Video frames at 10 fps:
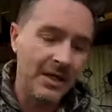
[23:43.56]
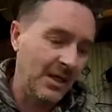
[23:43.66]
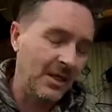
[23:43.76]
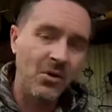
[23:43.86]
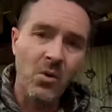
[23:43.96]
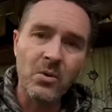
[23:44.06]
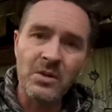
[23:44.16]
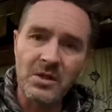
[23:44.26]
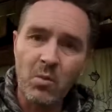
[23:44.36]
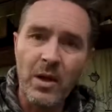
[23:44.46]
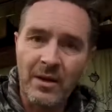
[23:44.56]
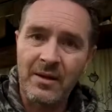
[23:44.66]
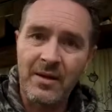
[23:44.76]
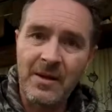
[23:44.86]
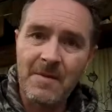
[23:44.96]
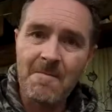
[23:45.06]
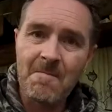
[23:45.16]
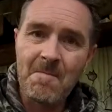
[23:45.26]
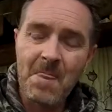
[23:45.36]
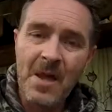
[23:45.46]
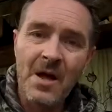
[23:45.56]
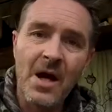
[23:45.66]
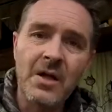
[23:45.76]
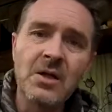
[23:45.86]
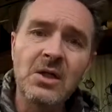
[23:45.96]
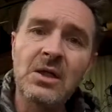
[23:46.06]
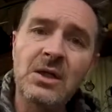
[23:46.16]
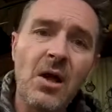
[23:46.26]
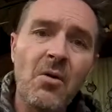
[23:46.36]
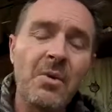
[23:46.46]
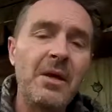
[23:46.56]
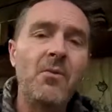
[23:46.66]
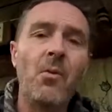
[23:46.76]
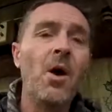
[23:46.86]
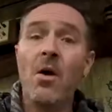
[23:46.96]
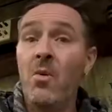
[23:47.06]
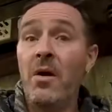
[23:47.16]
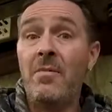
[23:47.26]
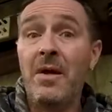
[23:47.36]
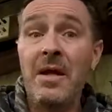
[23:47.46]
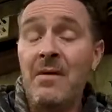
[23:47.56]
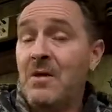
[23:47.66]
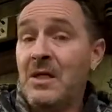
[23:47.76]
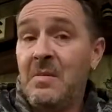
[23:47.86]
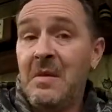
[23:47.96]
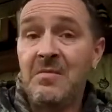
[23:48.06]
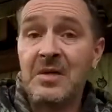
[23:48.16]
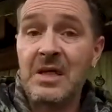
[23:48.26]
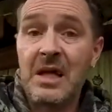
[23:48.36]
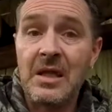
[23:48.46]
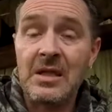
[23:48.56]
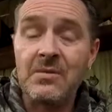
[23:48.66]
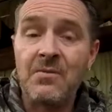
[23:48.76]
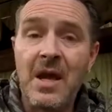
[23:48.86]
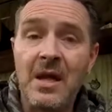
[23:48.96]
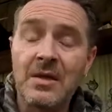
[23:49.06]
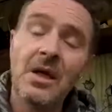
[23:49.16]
accordance with. I don't just tell people what I believe and expect them to take that as fact,